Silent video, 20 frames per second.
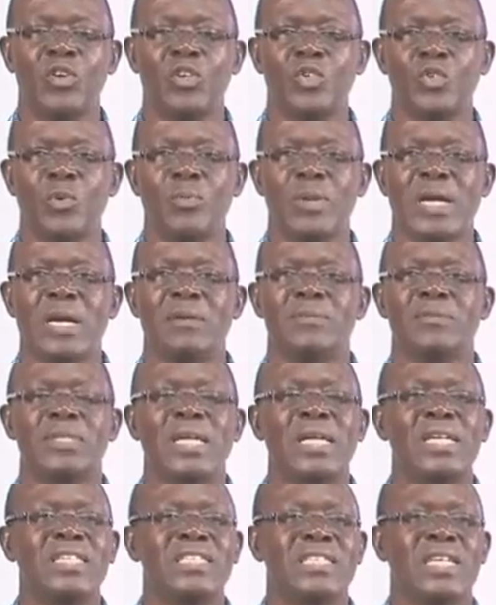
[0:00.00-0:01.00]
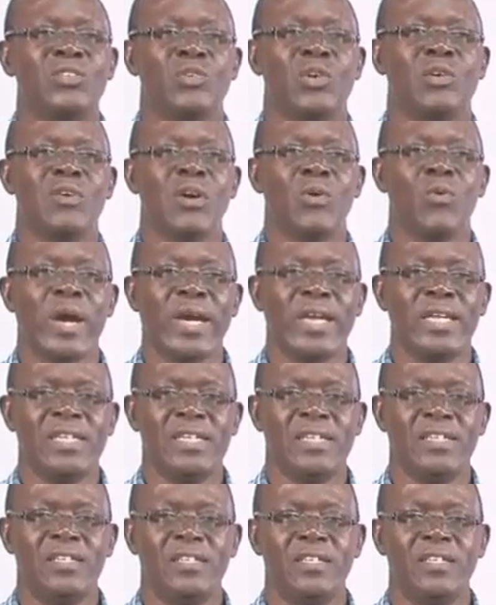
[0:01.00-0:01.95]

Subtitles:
So it becomes knowledge that you have acquired.